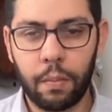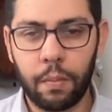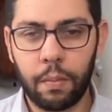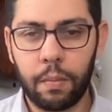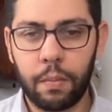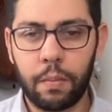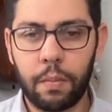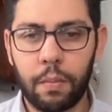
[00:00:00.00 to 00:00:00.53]

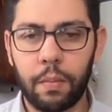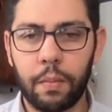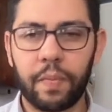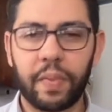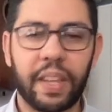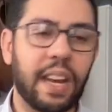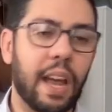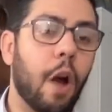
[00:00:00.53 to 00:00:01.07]

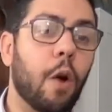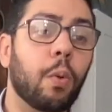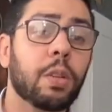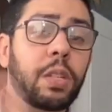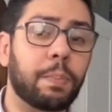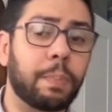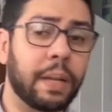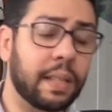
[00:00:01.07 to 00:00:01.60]
And I always
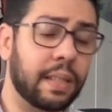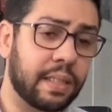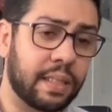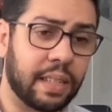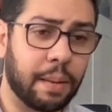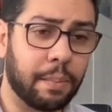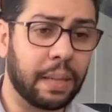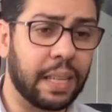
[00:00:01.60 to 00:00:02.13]
play the
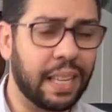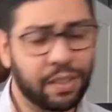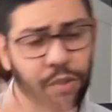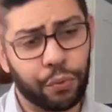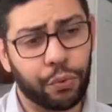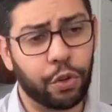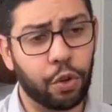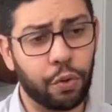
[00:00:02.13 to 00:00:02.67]
same licks
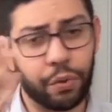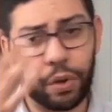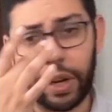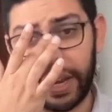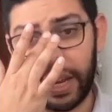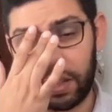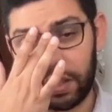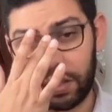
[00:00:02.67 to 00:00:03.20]
over and over
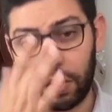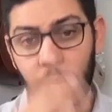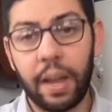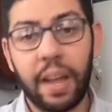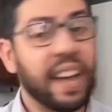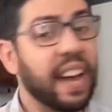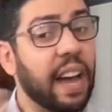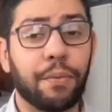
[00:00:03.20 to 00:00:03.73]
again, so
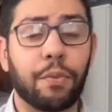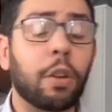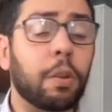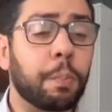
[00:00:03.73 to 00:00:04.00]
I've not